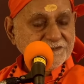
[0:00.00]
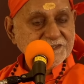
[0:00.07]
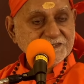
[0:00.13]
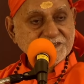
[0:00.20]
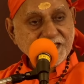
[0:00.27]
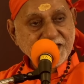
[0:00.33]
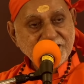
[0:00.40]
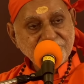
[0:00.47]

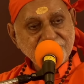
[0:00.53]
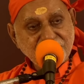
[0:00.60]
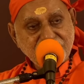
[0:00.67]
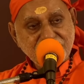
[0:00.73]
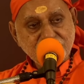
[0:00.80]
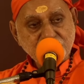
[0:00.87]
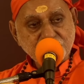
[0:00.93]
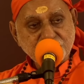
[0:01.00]
The same
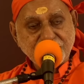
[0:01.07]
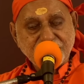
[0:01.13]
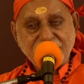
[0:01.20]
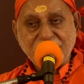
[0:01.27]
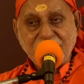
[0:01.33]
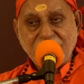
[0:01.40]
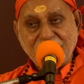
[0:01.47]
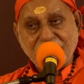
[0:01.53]
way you
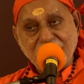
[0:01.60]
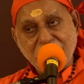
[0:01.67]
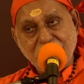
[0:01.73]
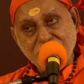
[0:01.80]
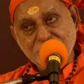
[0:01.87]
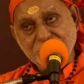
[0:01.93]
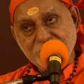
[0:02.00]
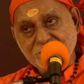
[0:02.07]
say, I
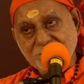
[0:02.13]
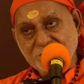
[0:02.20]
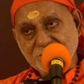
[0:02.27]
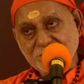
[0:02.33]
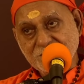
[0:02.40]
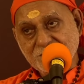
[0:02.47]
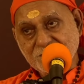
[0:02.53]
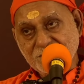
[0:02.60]
am
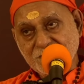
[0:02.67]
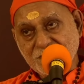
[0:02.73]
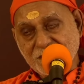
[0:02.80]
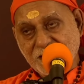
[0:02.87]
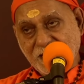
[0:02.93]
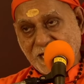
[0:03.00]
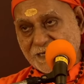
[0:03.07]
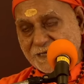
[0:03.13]

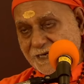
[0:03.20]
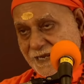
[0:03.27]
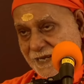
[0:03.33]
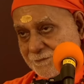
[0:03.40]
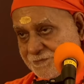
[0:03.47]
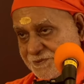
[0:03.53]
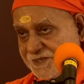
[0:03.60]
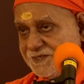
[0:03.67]

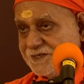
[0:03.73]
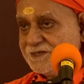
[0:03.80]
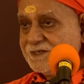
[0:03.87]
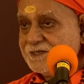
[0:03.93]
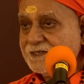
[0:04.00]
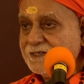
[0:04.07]
unhappy.